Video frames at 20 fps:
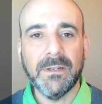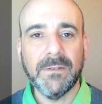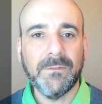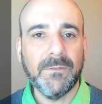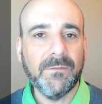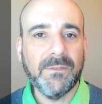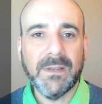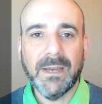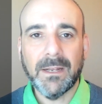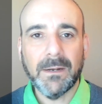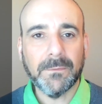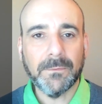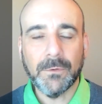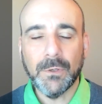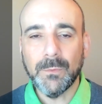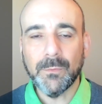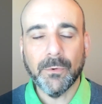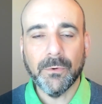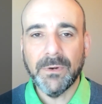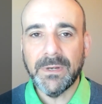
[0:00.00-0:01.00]
If you've got a
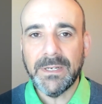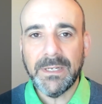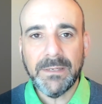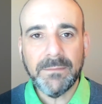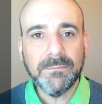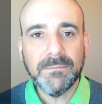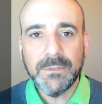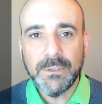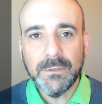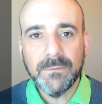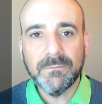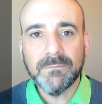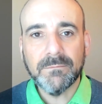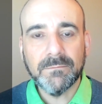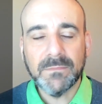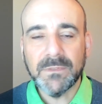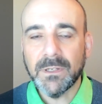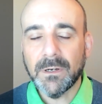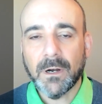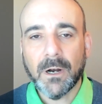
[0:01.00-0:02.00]
room already,
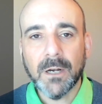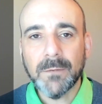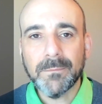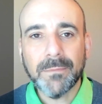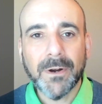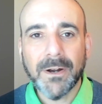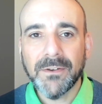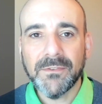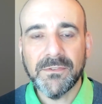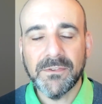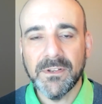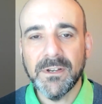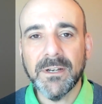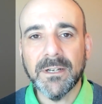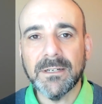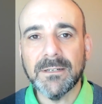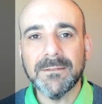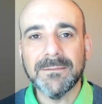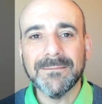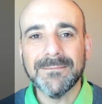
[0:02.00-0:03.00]
the hard part's
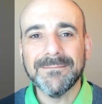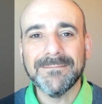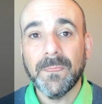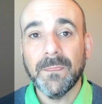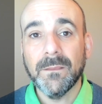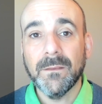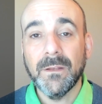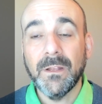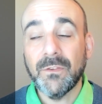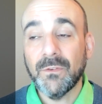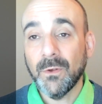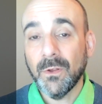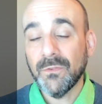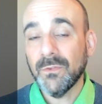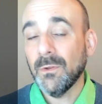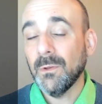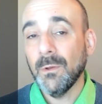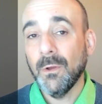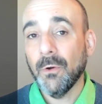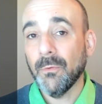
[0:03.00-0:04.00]
done. It's
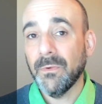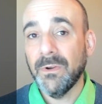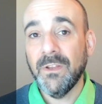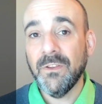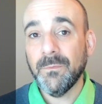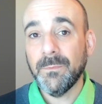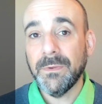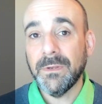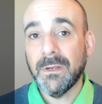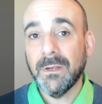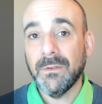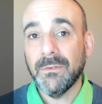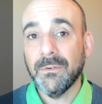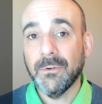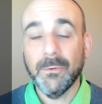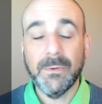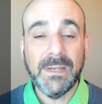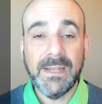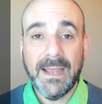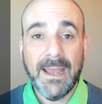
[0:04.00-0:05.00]
also low risk because you
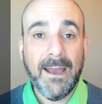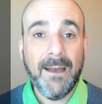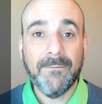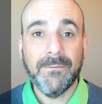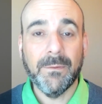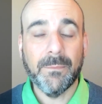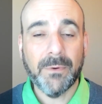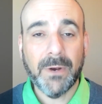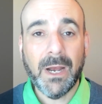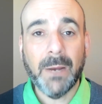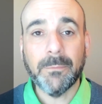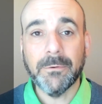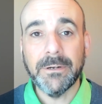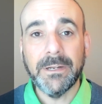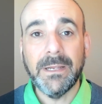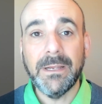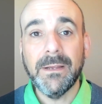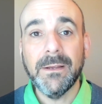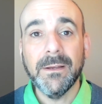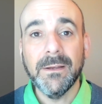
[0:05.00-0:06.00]
already have the
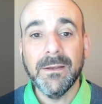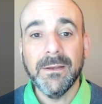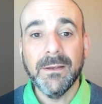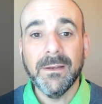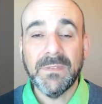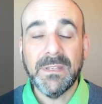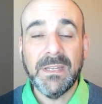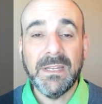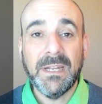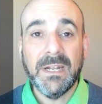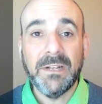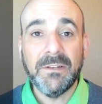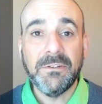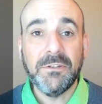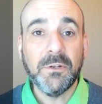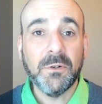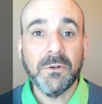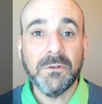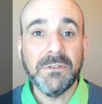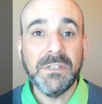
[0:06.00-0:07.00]
property and
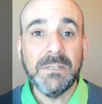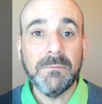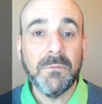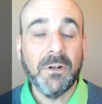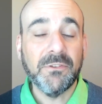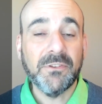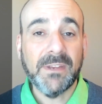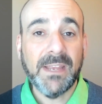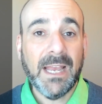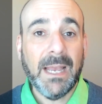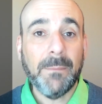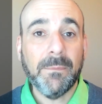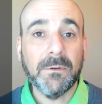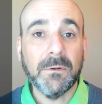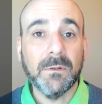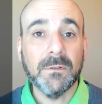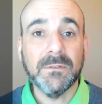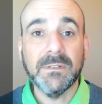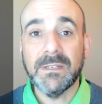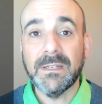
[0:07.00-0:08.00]
you don't need much
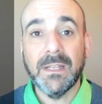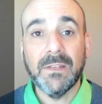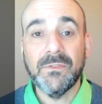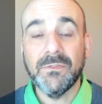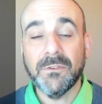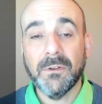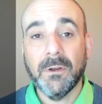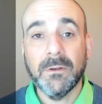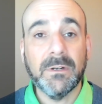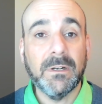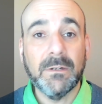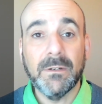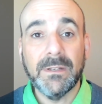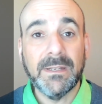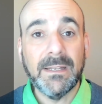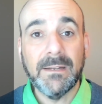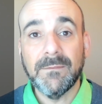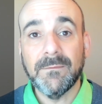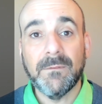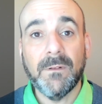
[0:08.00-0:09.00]
capital to get started or to
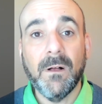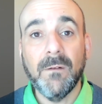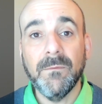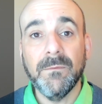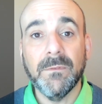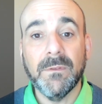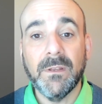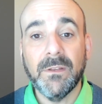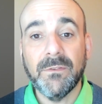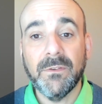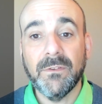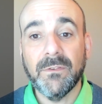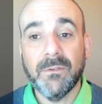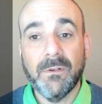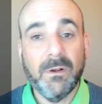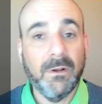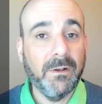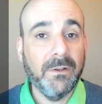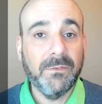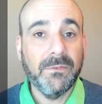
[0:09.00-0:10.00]
get involved in this, as
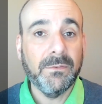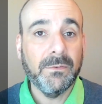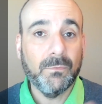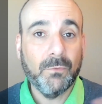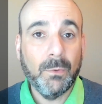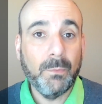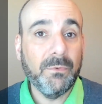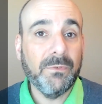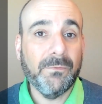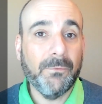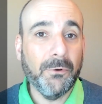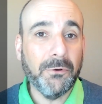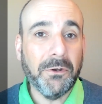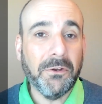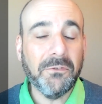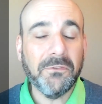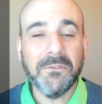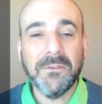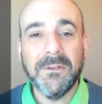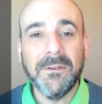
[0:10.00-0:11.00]
long as the room's
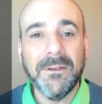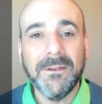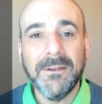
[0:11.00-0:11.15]
furnished.